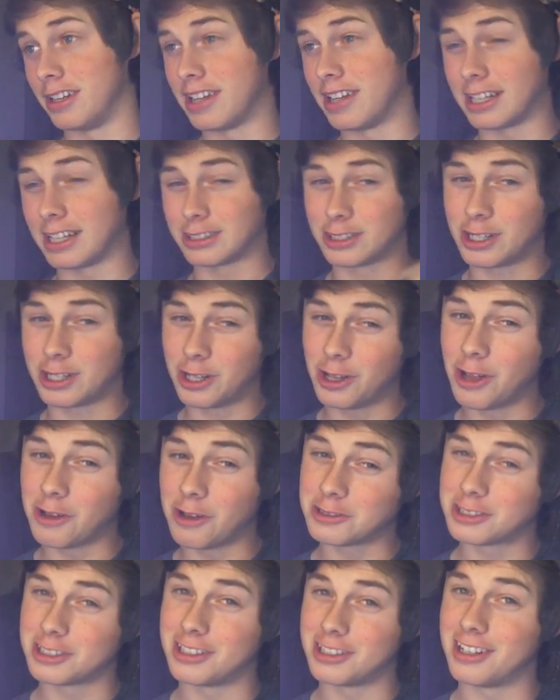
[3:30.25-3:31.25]
That's
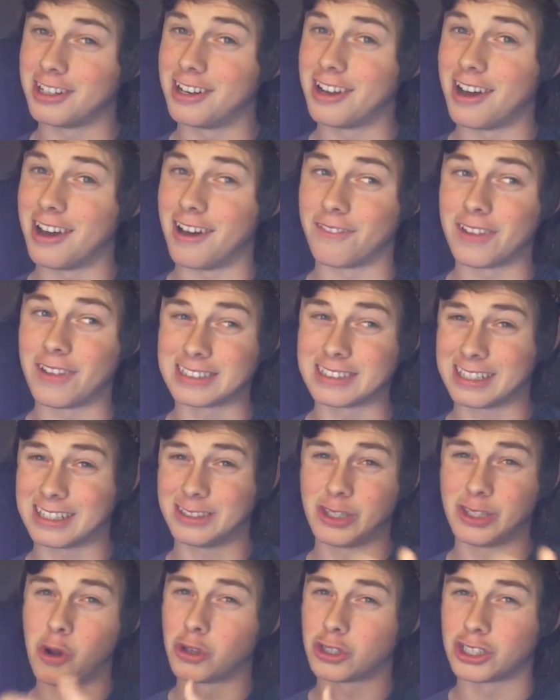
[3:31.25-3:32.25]
close enough. That's like
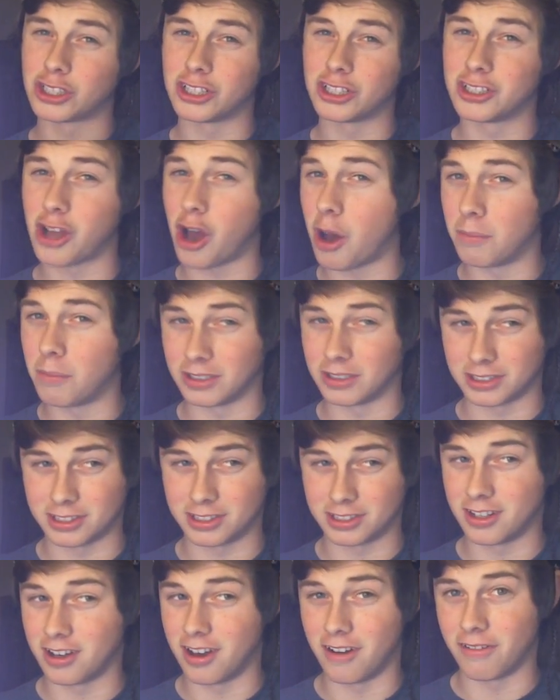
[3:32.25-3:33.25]
Notre Dame
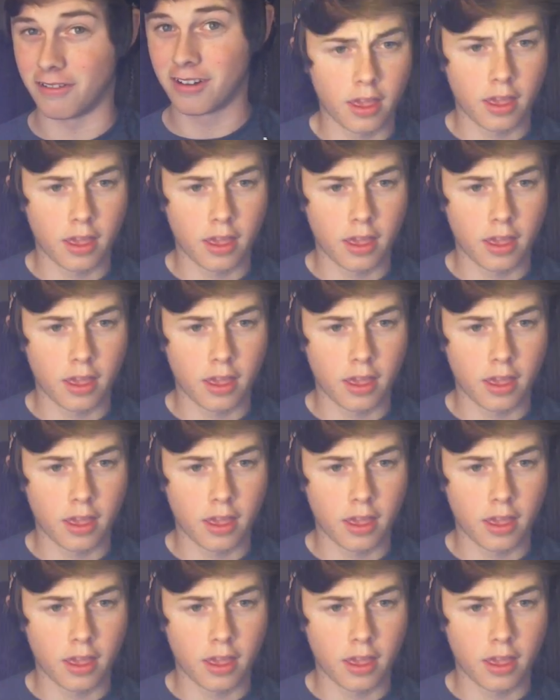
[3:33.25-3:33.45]
stuff.